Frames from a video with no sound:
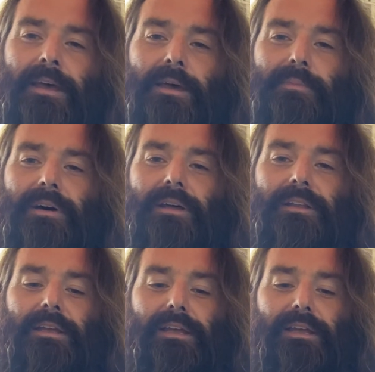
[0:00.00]
But
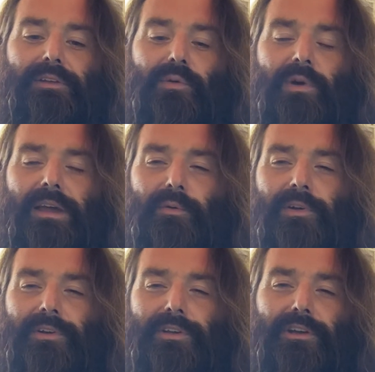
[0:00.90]
either way,
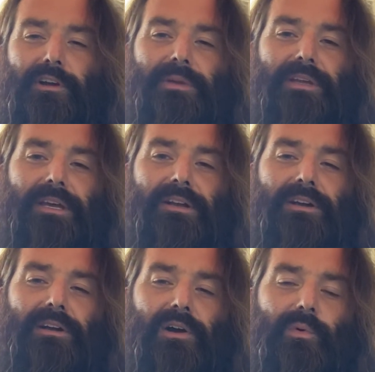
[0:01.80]
whether you're a
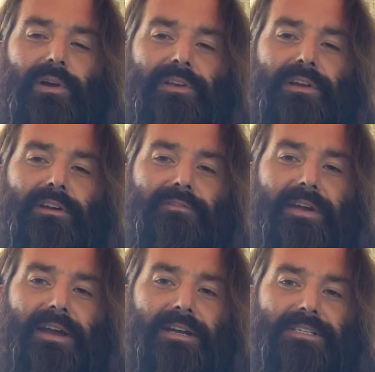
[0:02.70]
beginner or whether you're
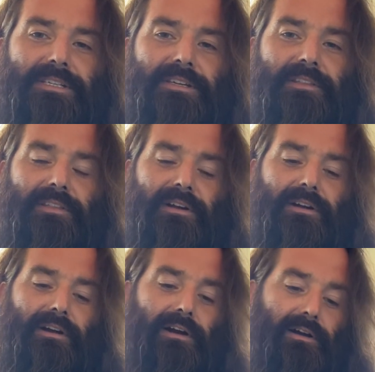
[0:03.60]
advanced,
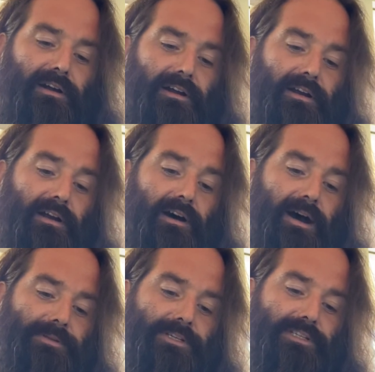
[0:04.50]
there are
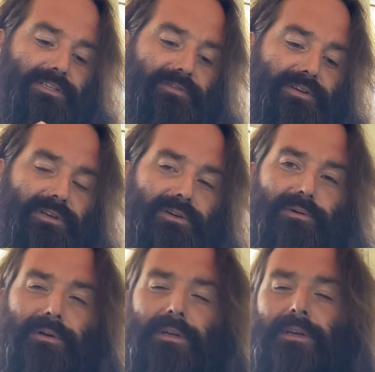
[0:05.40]
options for
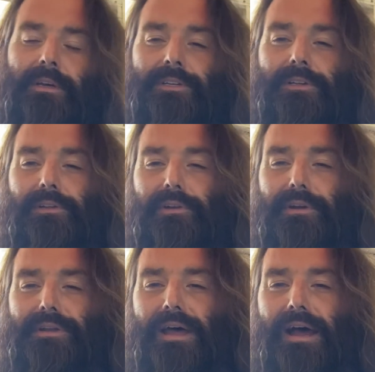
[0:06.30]
you to
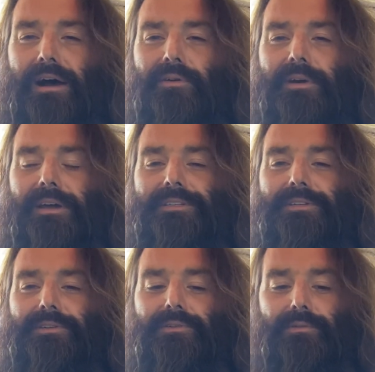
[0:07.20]
learn now and
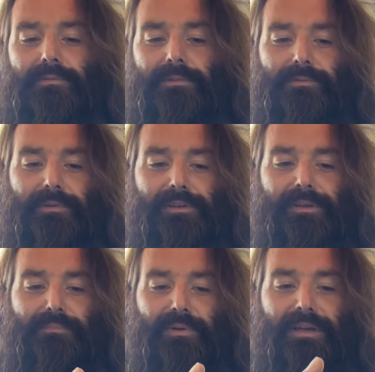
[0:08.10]
to really
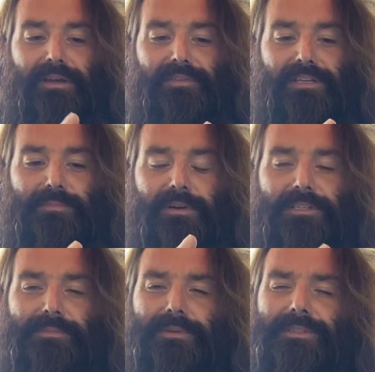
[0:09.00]
bring these
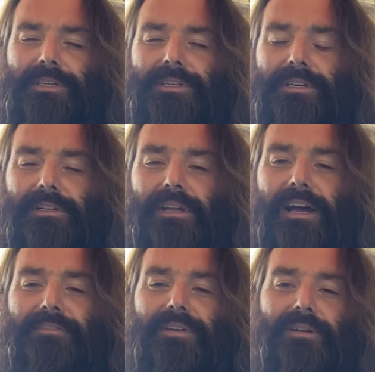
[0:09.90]
principles into your
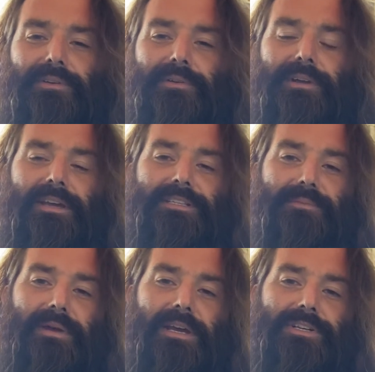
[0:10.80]
life and create
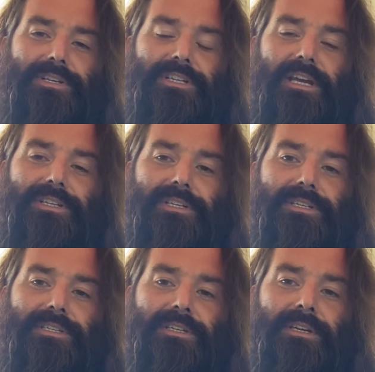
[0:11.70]
some major
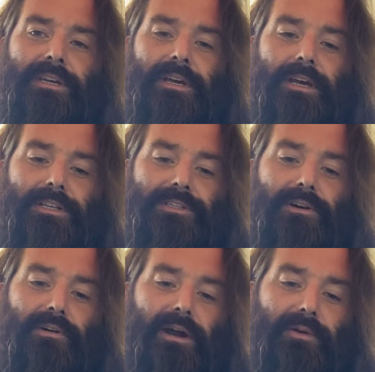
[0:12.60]
changes. And
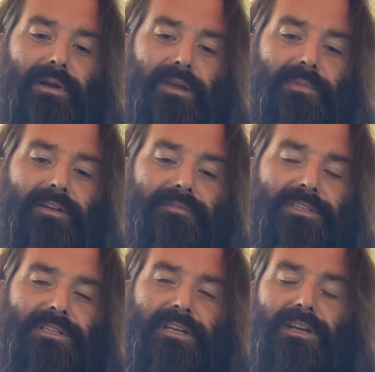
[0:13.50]
so I recommend
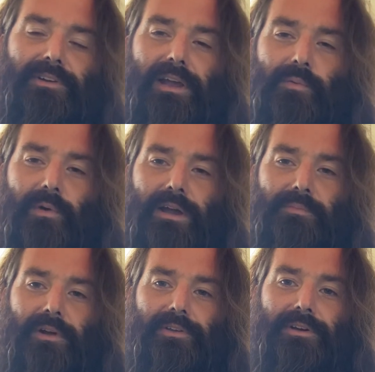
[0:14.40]
visiting
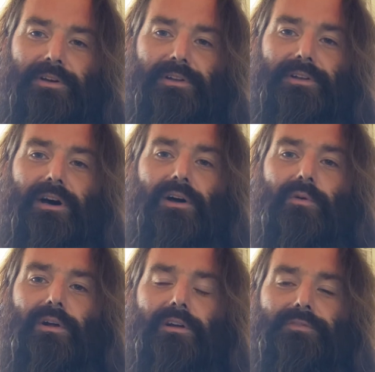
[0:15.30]

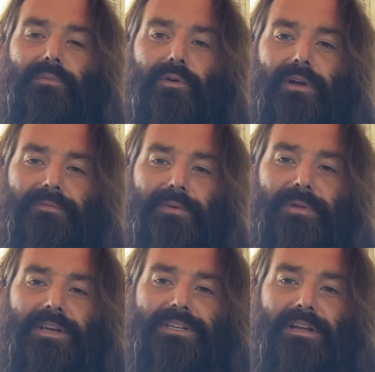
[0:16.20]
greatwhitebrotherhood.org for more
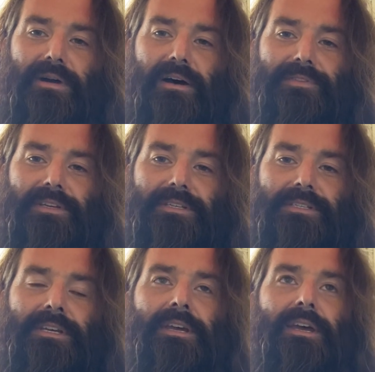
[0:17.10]
information about these
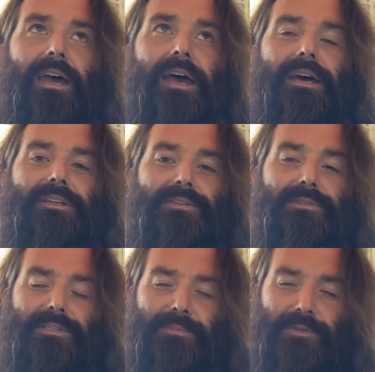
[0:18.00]
and to
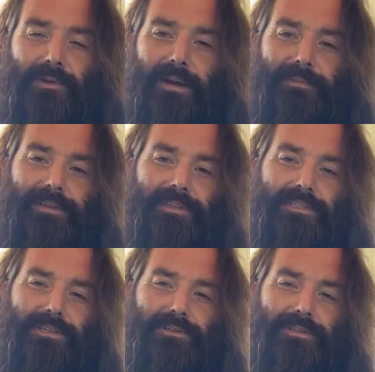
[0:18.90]
subscribe to this
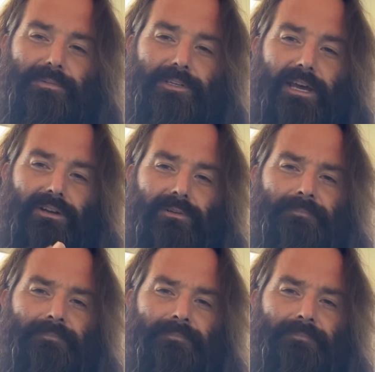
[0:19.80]
YouTube channel.